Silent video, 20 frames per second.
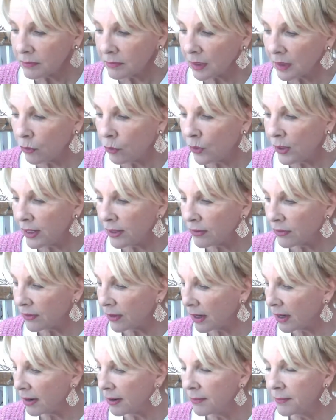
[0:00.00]
with
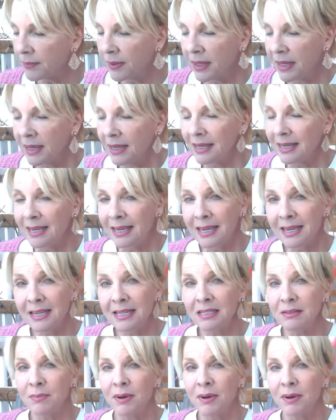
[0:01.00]
kids,